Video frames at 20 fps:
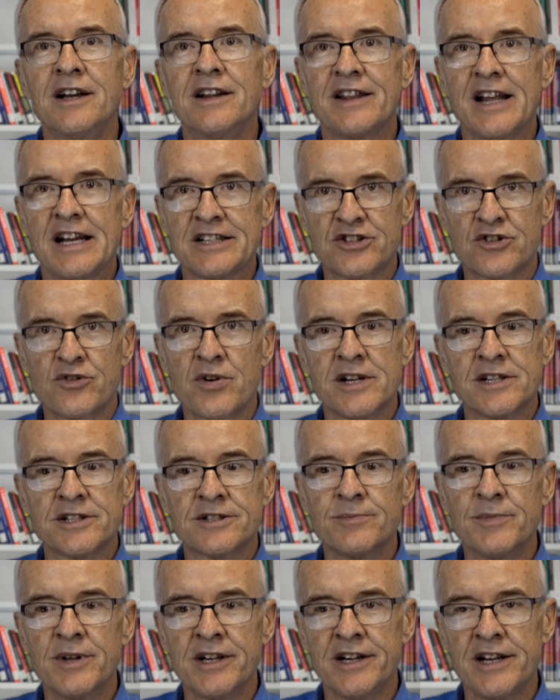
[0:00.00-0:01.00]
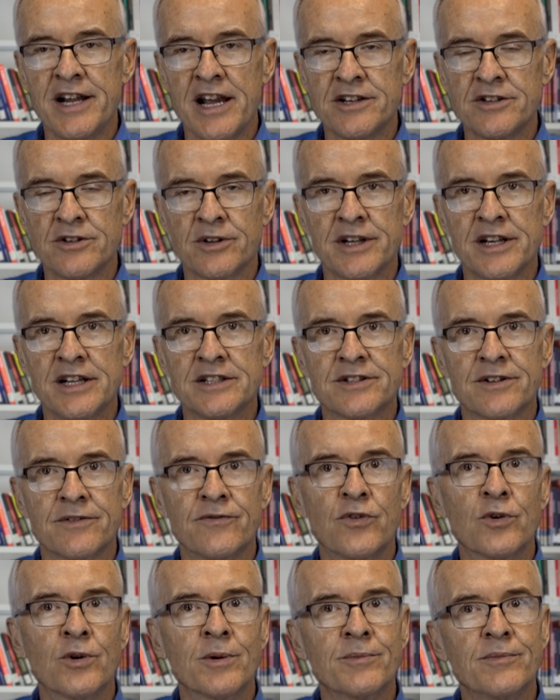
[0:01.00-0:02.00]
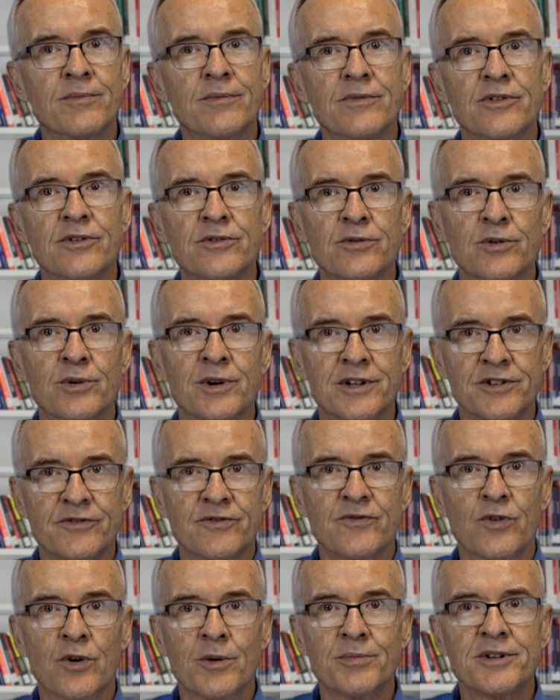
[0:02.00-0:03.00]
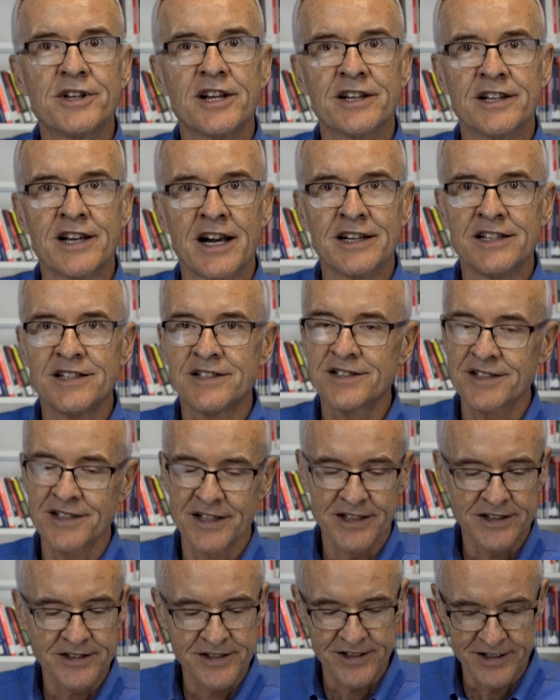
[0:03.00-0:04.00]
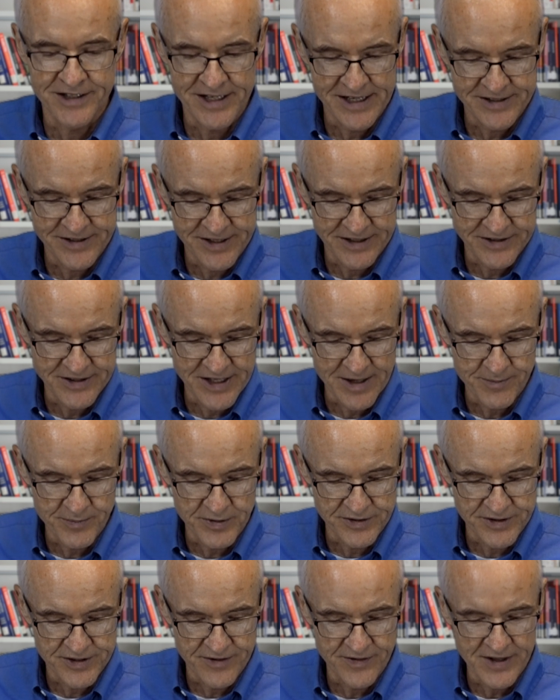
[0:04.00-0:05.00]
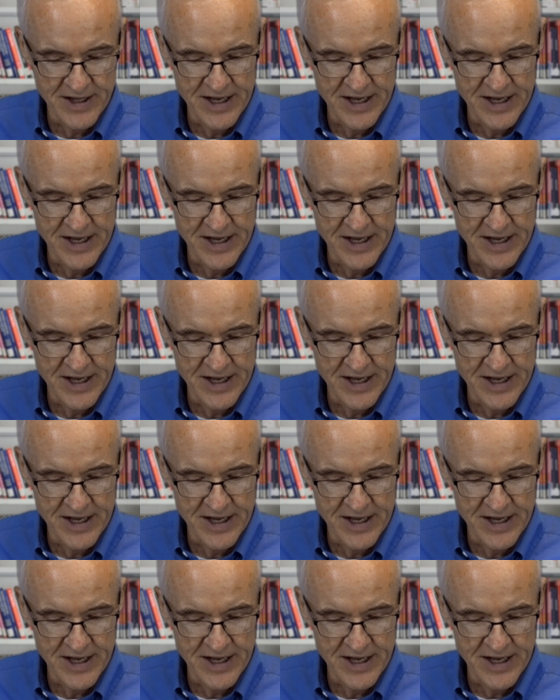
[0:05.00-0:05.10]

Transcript: that's transmitted annually as a form through a Form 1096, and it has examples of